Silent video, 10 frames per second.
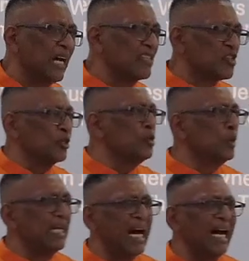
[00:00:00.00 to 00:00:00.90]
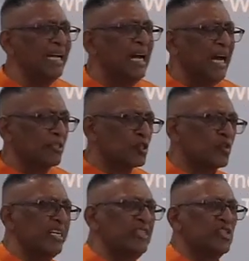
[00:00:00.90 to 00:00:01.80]
And so you and I are
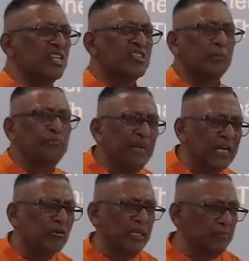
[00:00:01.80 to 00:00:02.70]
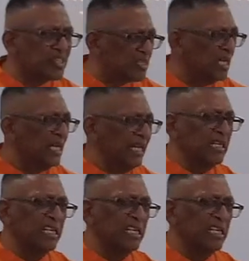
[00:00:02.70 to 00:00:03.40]
strangers and pilgrims in